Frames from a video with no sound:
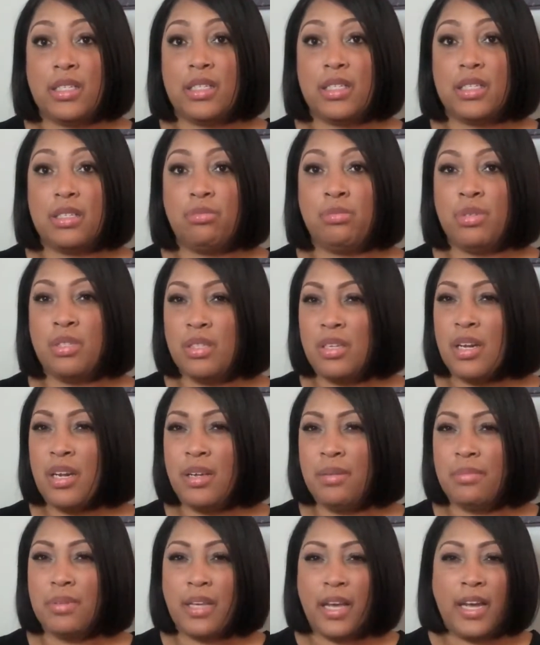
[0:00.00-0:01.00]
what's the
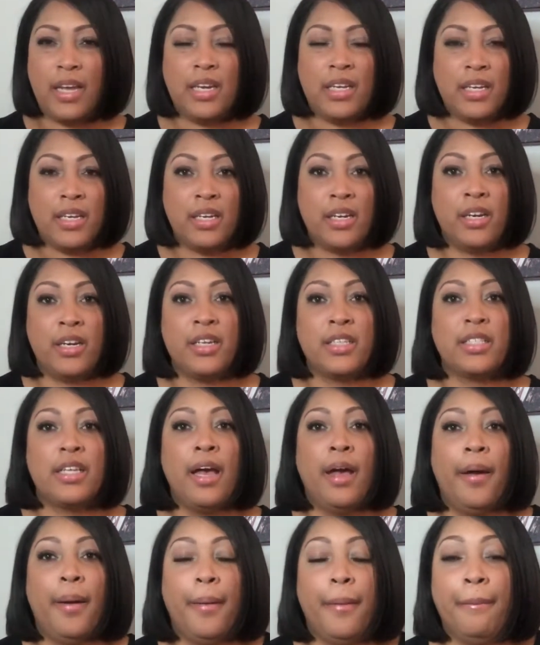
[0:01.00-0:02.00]
name? Katie and Derek's.
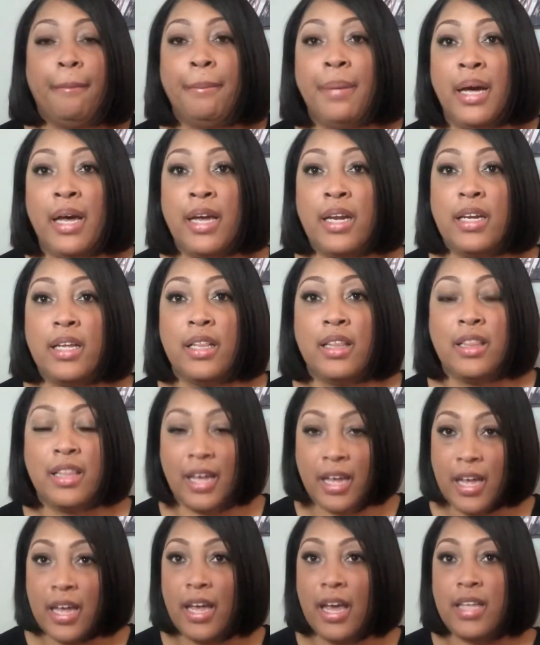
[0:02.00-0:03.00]
But
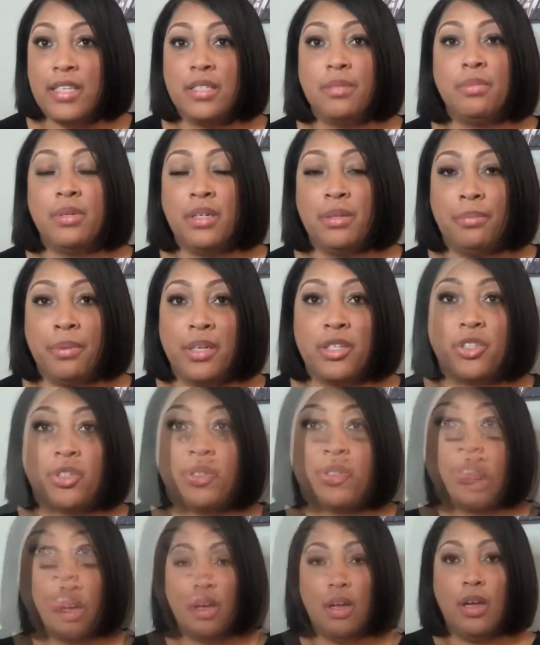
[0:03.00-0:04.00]
they had some good
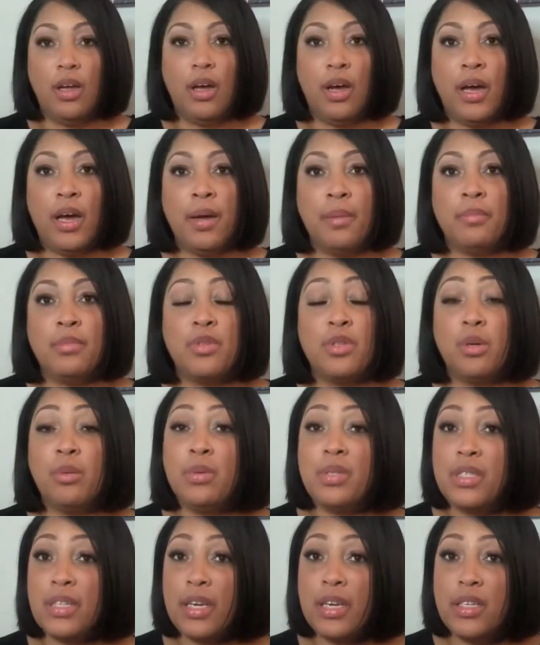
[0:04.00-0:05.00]
pictures. So
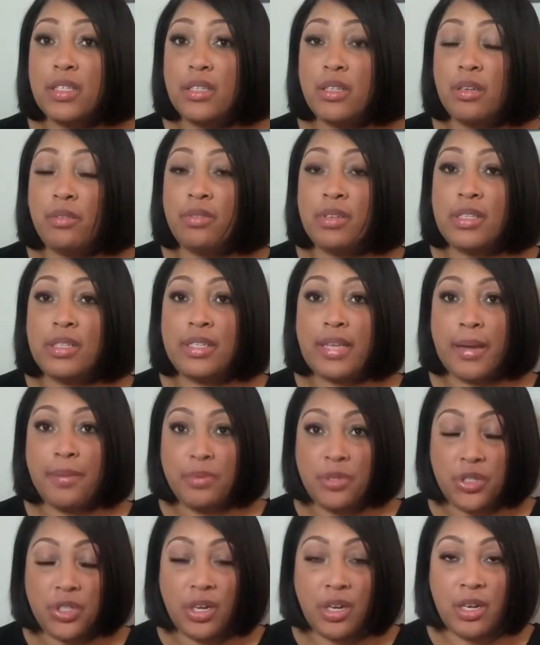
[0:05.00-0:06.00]
once they get to the
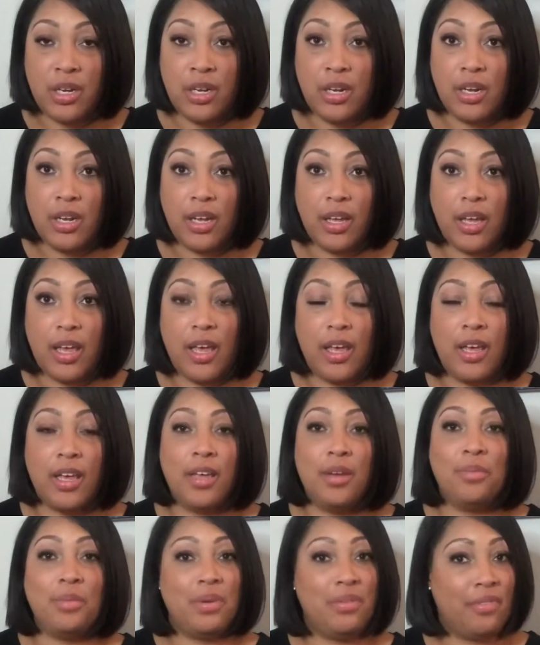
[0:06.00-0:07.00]
reception,
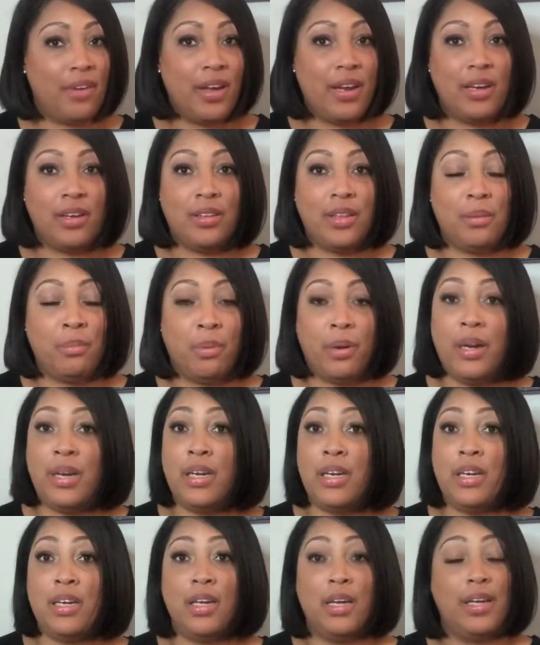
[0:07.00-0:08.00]
and we find out that
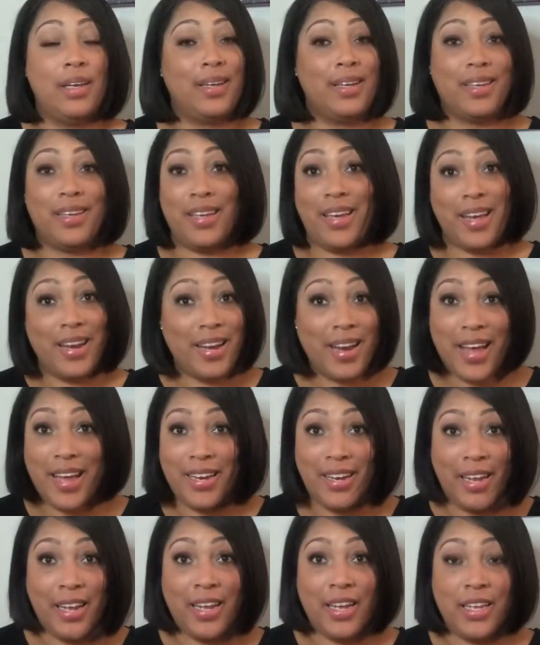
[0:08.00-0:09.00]
Brandon cannot
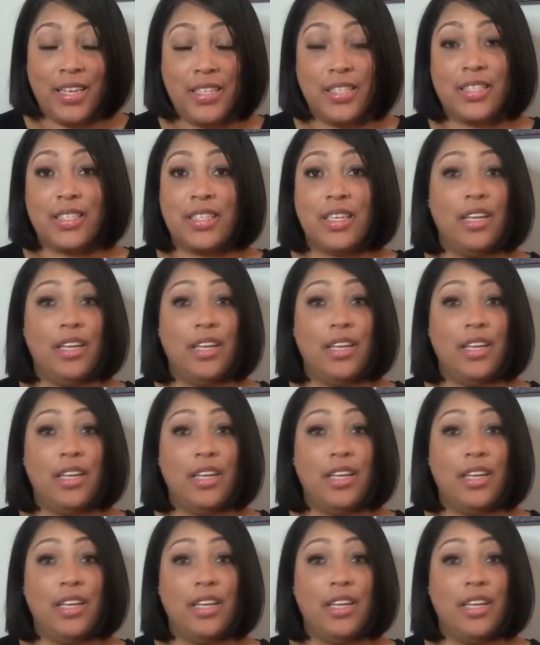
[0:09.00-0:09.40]
dance.